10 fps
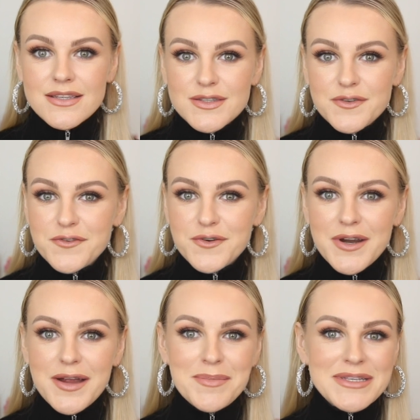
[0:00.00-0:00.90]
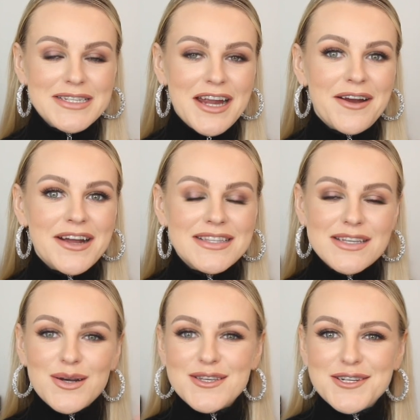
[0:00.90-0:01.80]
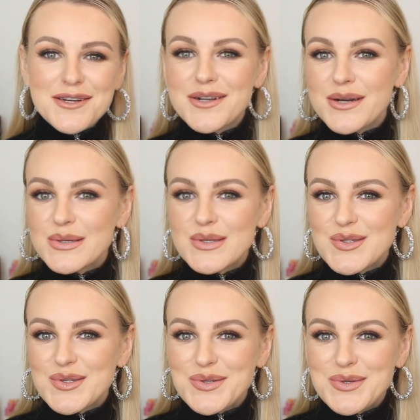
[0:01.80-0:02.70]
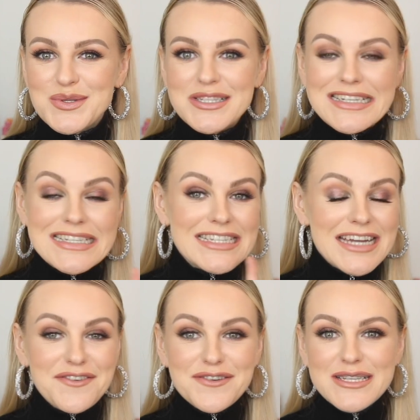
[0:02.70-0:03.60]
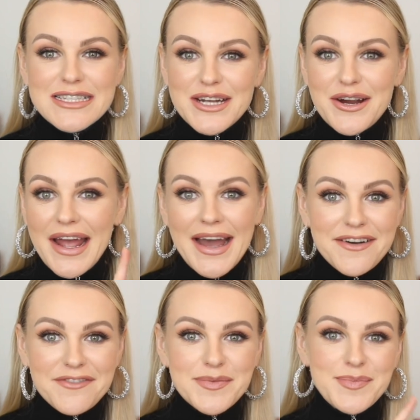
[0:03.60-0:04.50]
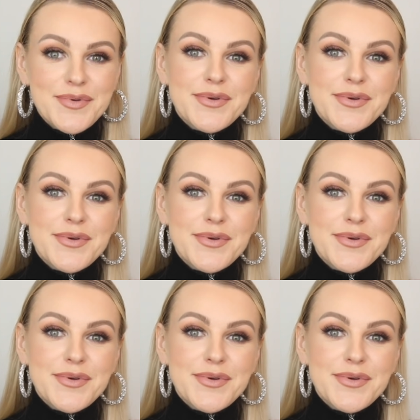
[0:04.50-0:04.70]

So for mascaras, the Oscar goes to the Jeffree Star F.